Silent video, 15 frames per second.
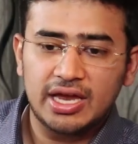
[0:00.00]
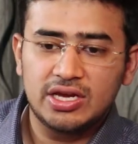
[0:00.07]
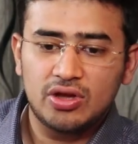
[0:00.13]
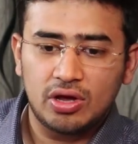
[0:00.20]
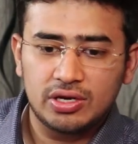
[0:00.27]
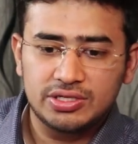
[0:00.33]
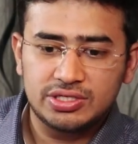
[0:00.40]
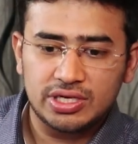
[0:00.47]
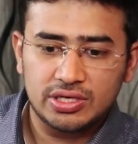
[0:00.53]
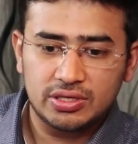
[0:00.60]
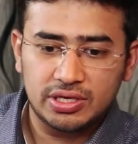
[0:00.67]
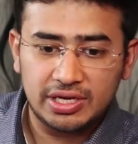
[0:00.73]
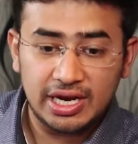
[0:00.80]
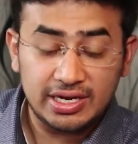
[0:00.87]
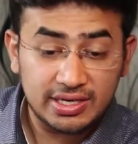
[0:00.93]
ideology,
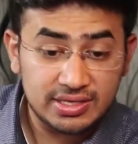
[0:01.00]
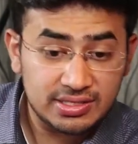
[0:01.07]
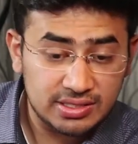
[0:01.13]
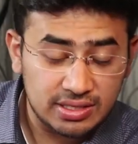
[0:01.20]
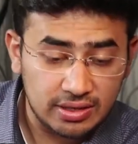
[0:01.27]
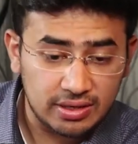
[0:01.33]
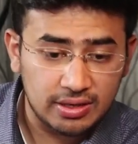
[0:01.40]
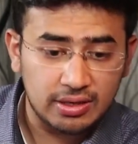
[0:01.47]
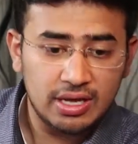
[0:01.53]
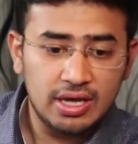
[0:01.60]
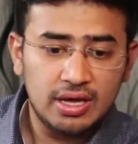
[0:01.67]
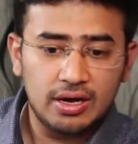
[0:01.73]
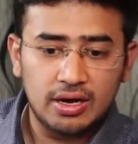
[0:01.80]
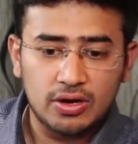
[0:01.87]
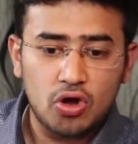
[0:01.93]
the greatest
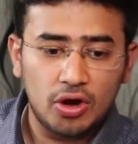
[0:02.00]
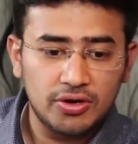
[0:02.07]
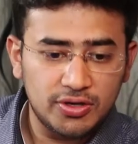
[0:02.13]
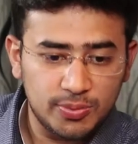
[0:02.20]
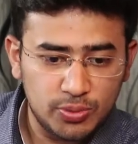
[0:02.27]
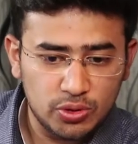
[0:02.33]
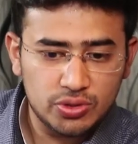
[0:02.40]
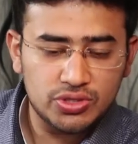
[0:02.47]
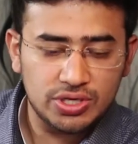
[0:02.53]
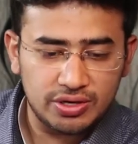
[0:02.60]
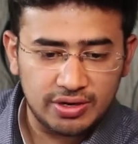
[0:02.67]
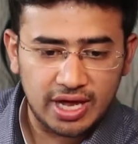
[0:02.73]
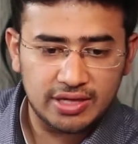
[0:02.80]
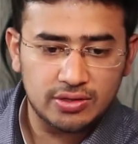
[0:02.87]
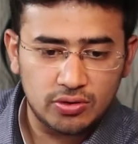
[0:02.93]

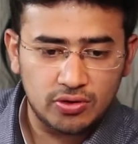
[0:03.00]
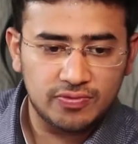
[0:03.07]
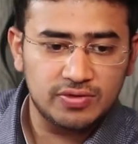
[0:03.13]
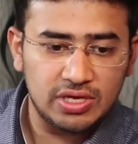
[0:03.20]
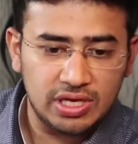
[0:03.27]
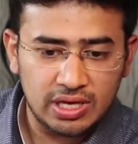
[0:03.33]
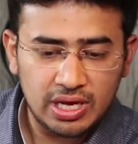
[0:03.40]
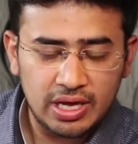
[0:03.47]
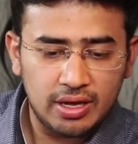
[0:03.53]
contribution rather of the